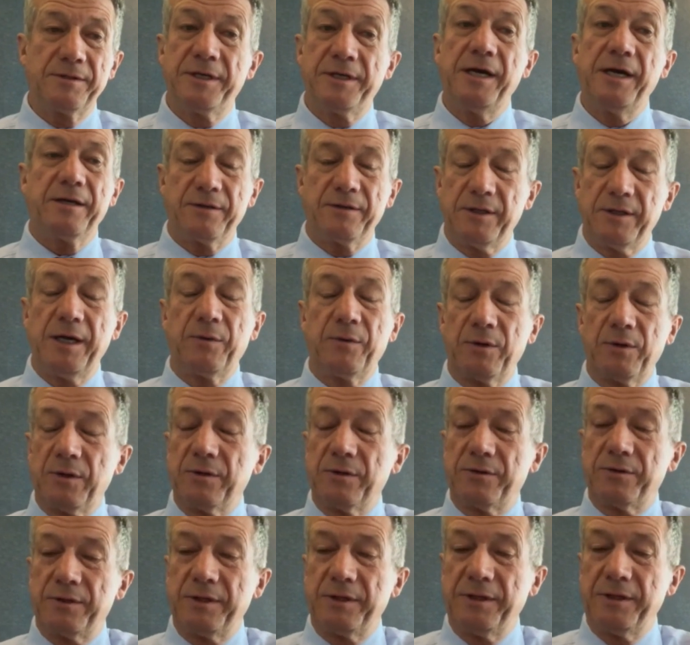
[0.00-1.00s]
yeah, yeah.
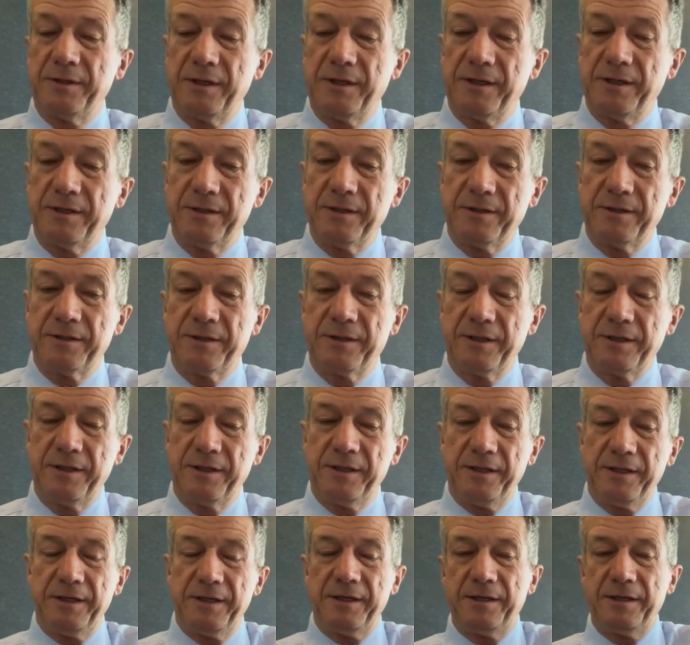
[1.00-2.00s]
Well, the
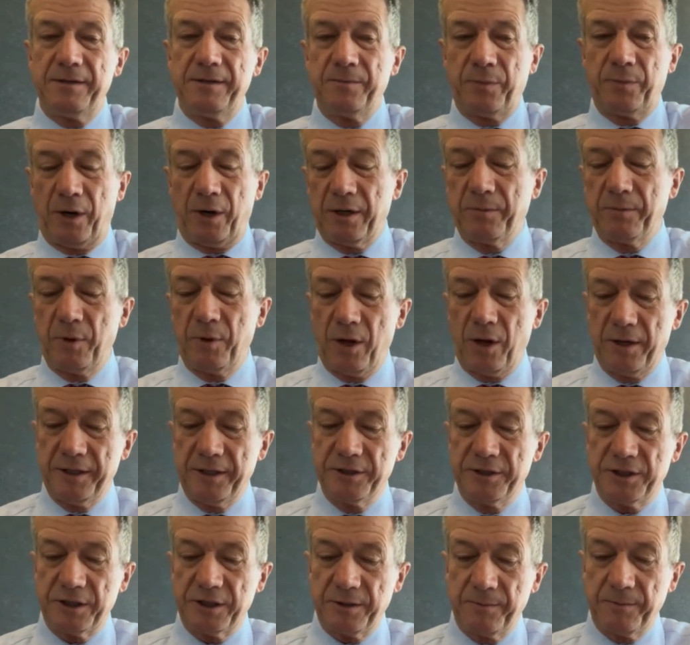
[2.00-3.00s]
the bottom
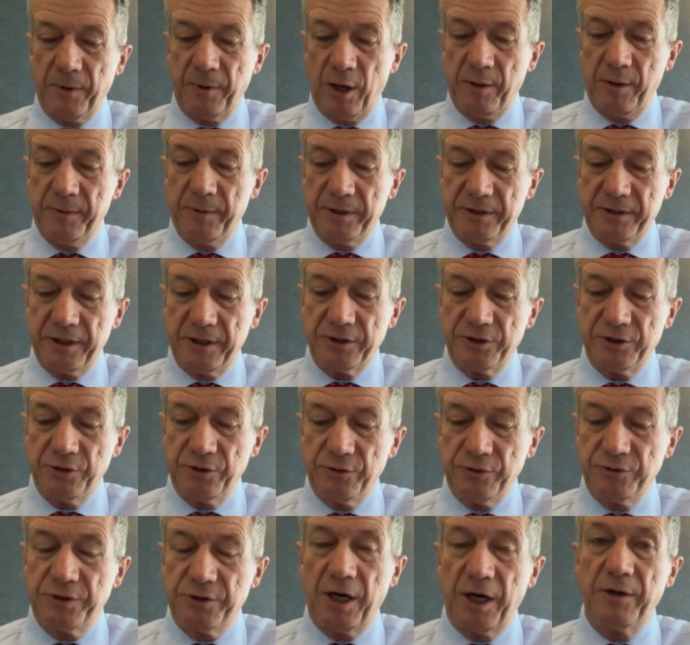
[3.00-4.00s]
line is at the moment
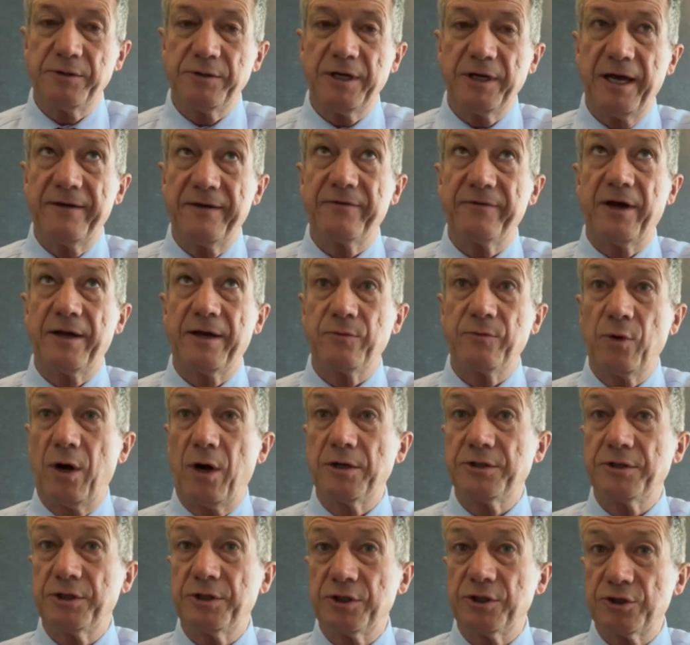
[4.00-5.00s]
that you don't have a
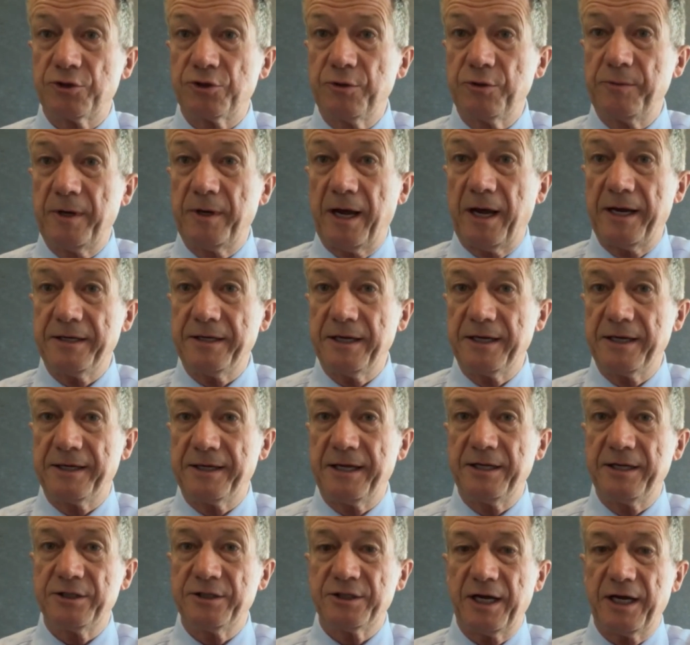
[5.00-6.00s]
right to discriminate
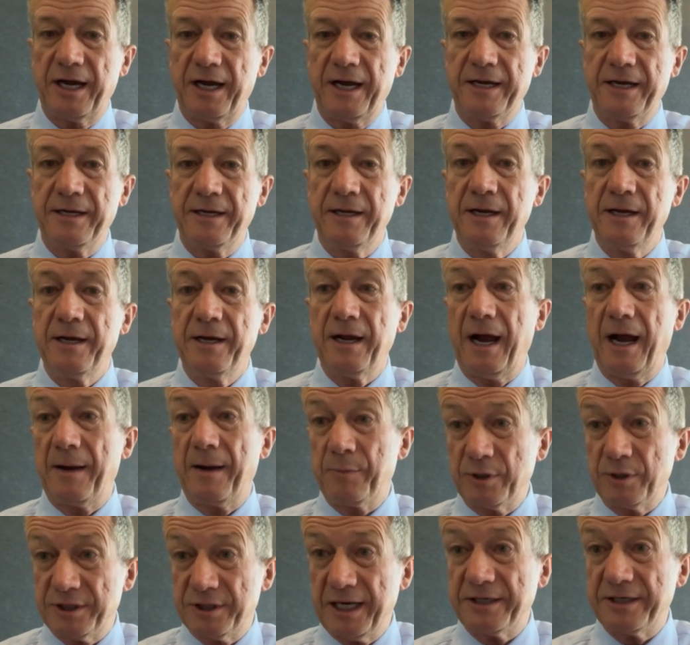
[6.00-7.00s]
against a,
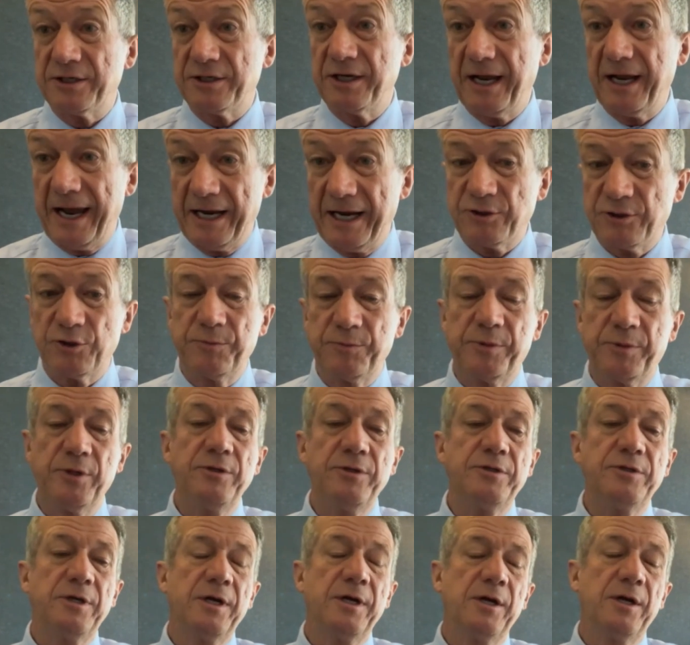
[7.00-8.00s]
a protected
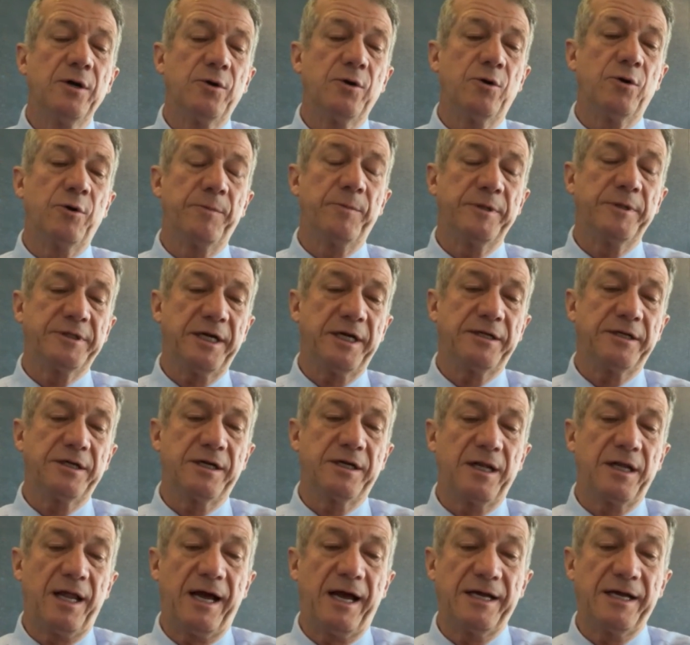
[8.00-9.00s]
attribute or a
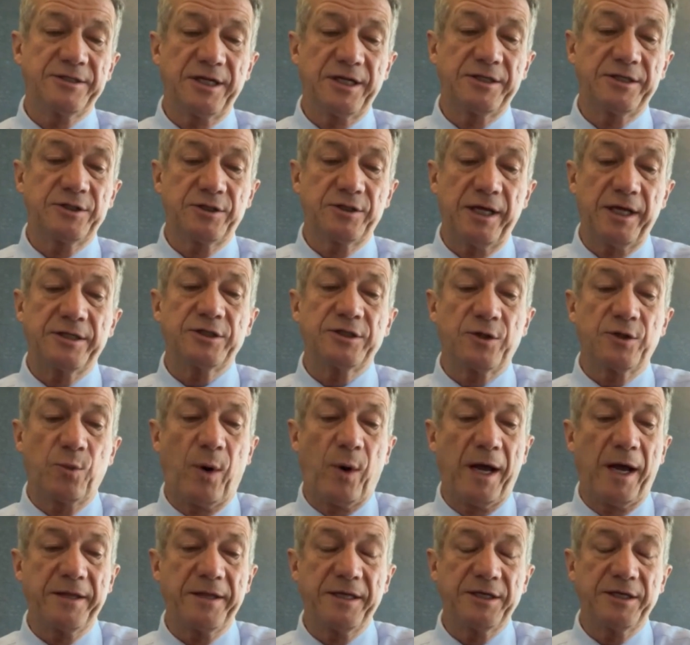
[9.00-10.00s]
protected class. That's that's
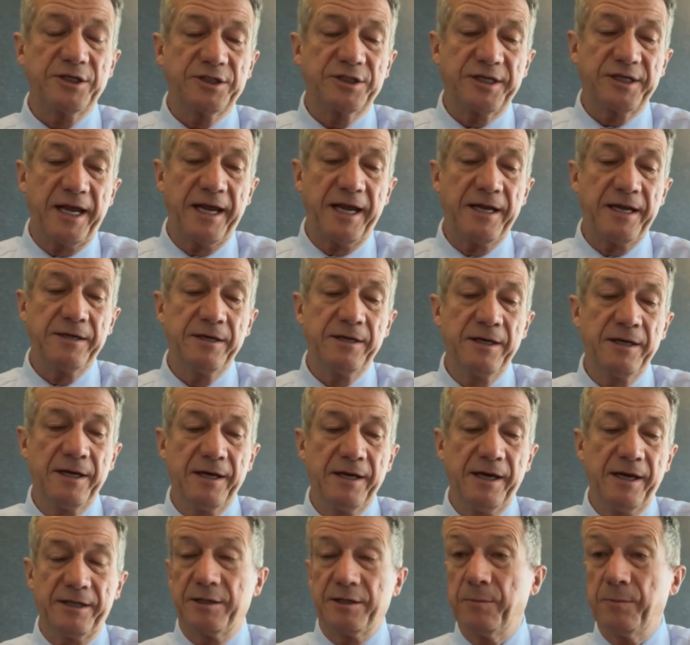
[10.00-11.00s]
the way things stand
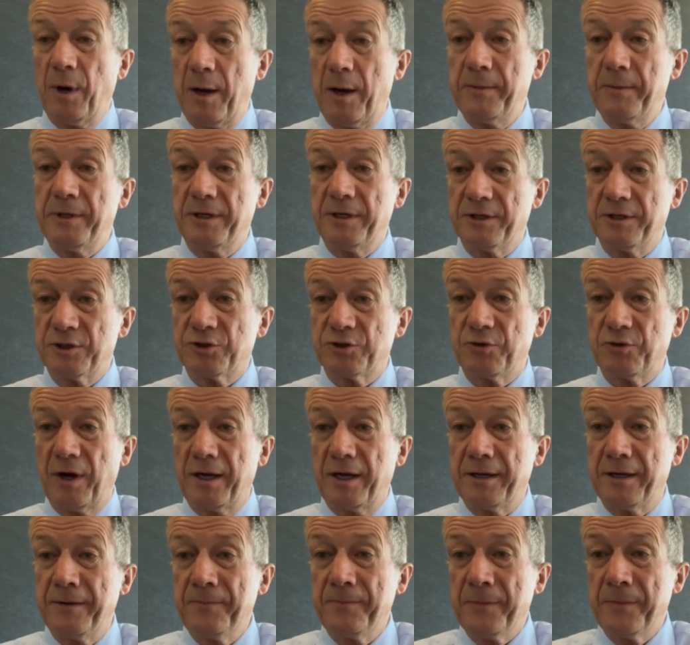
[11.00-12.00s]
at the moment in
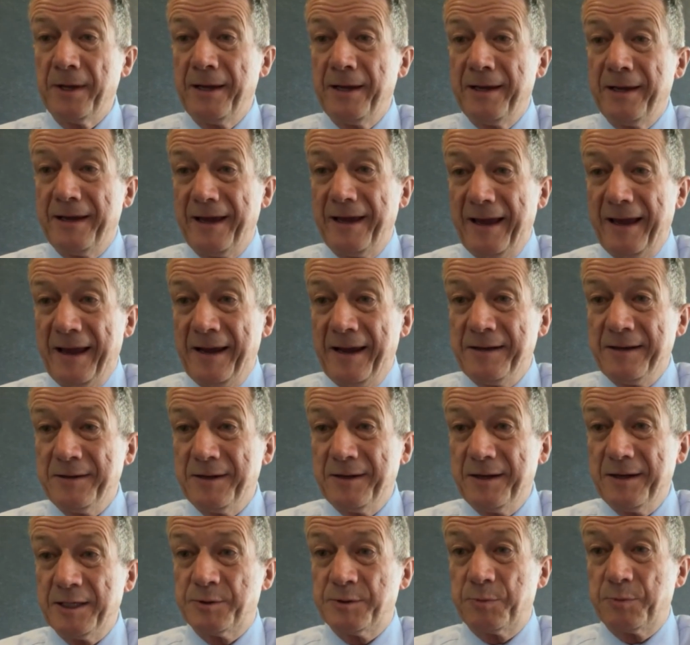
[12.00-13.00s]
Australia,
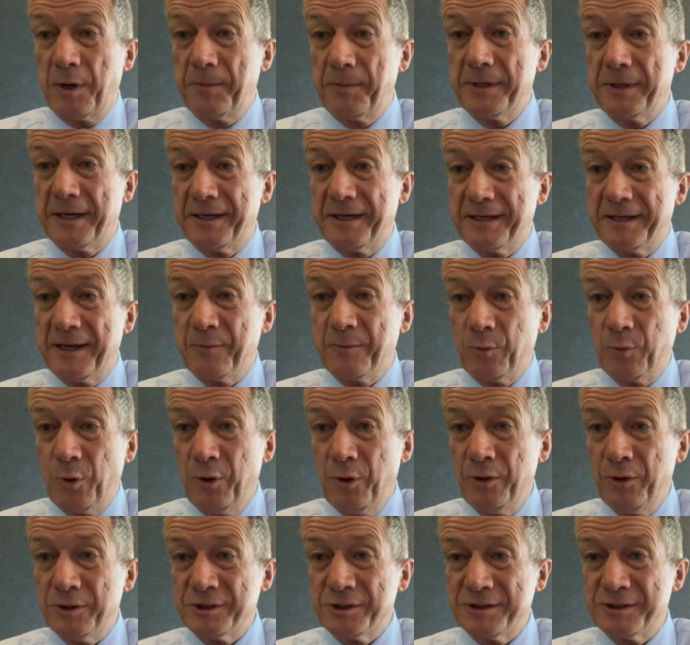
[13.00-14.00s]
and it's probably going to get
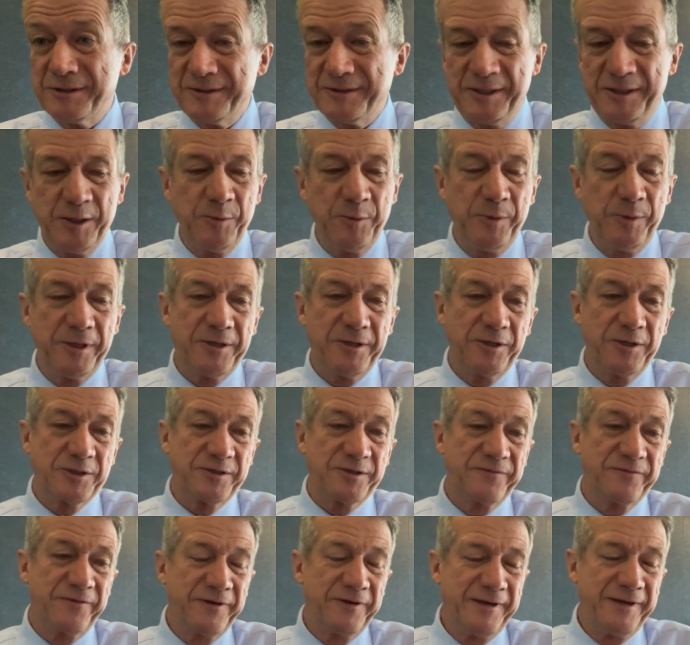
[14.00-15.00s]
worse, Neil,
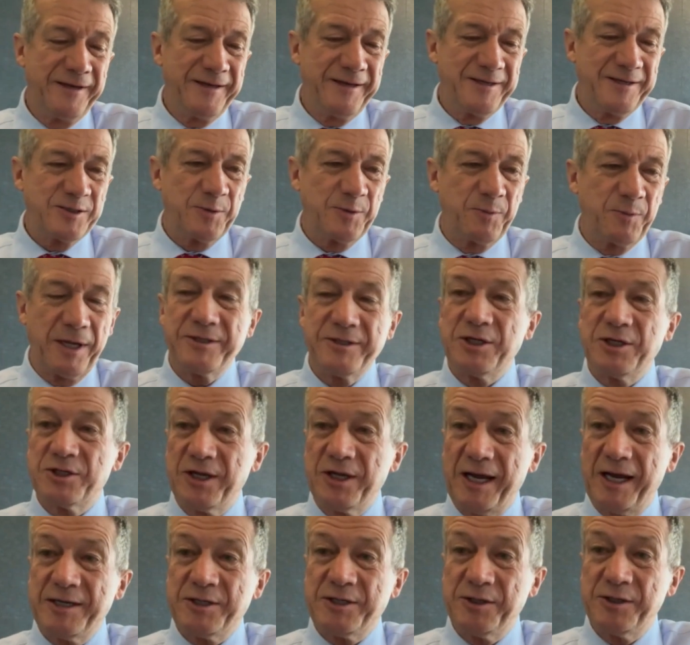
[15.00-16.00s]
because of some
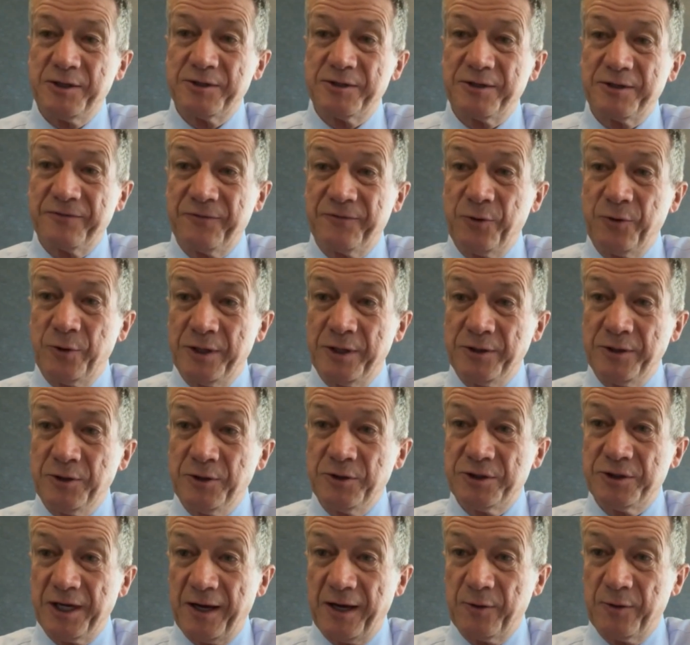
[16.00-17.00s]
legislation that's afoot in
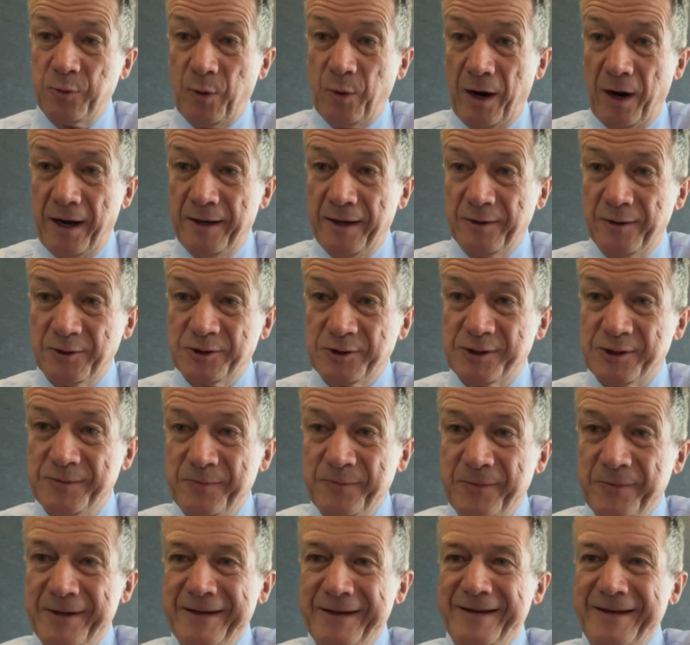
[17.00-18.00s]
New South
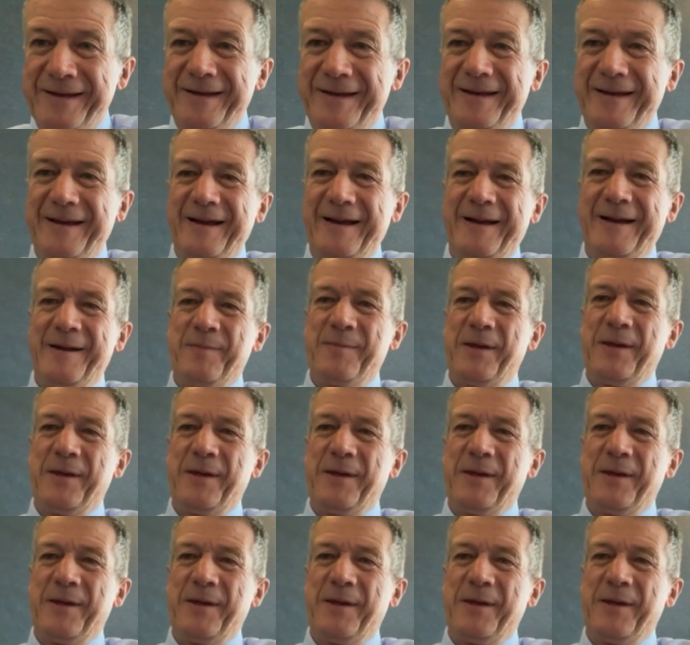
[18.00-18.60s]
Wales. Uh,